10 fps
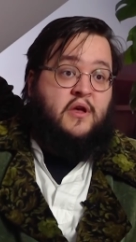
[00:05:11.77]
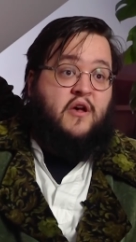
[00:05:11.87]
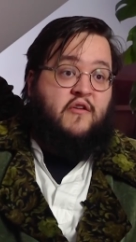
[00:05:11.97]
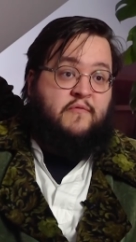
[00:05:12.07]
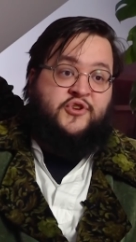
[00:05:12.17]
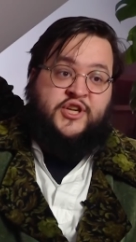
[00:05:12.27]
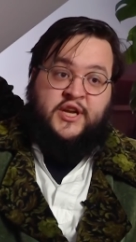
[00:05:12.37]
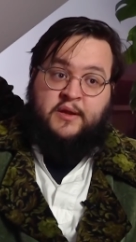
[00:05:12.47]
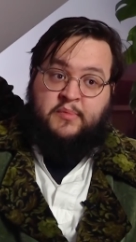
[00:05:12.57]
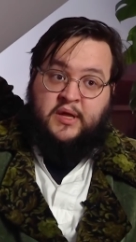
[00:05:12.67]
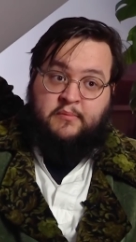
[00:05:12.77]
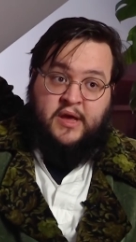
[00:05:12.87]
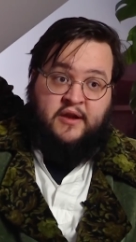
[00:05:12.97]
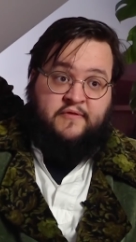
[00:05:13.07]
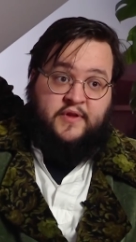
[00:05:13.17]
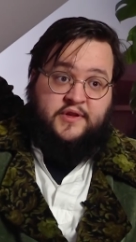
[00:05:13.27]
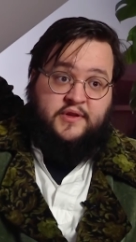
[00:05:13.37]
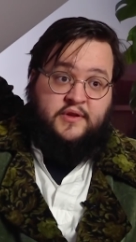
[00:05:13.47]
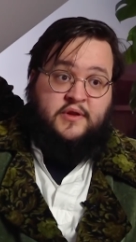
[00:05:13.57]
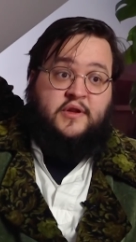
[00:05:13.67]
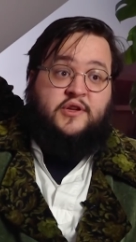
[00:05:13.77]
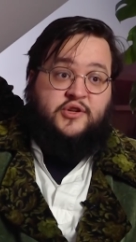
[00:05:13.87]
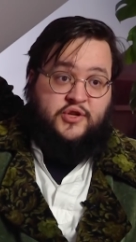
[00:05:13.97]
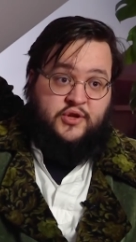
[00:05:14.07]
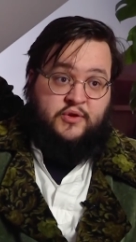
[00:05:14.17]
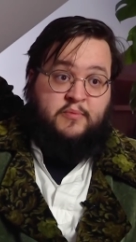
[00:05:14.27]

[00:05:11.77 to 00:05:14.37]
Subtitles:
of GDP benefit to your